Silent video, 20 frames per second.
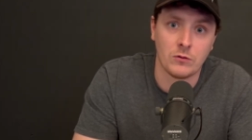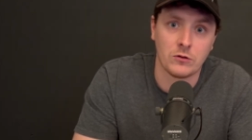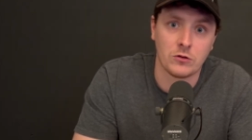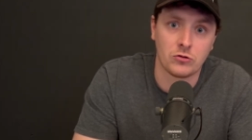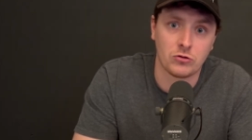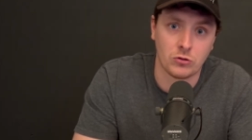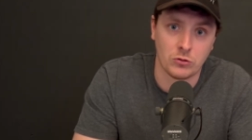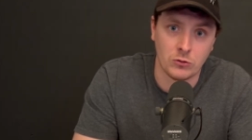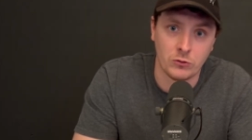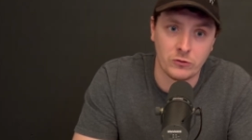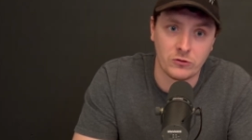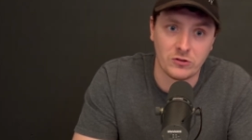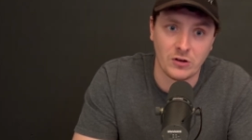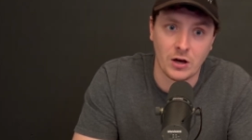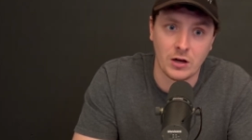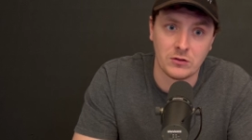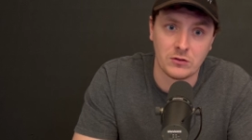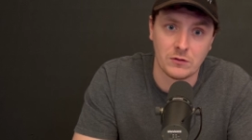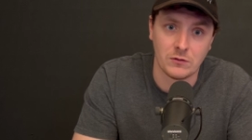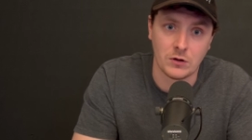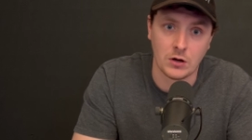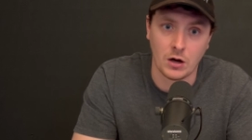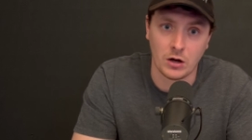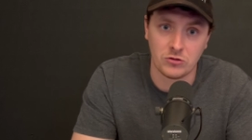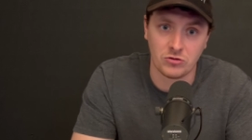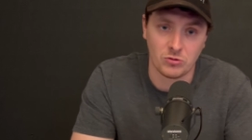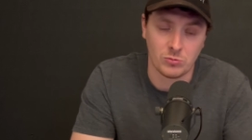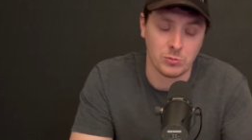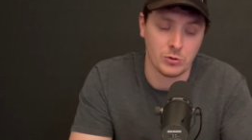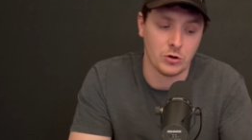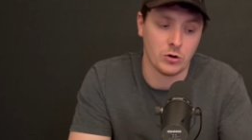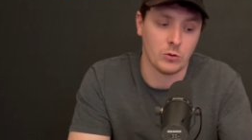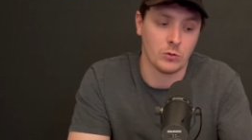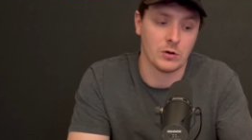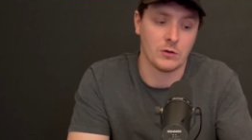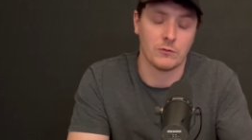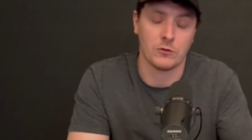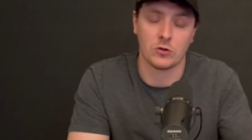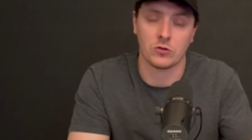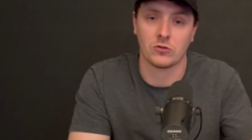the true signs of an
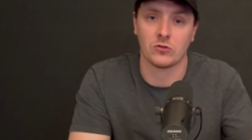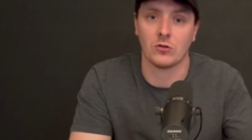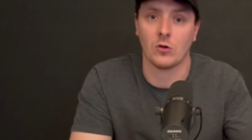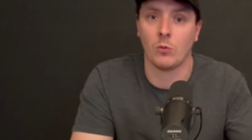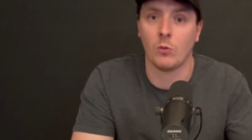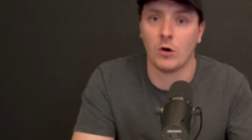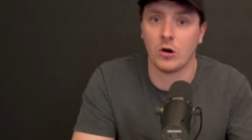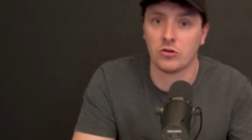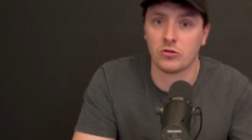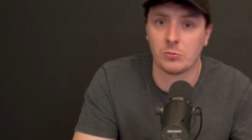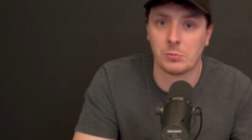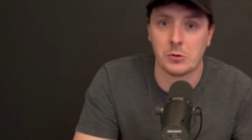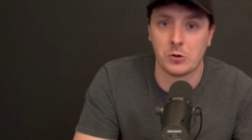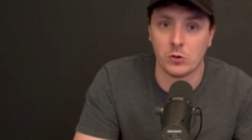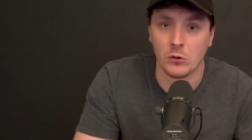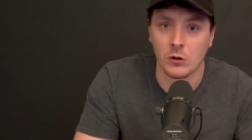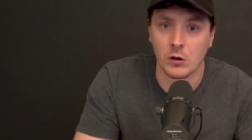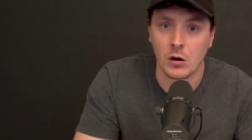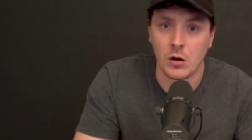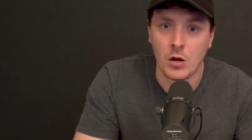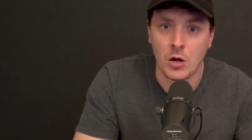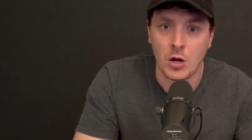entrepreneur versus a wantrepreneur.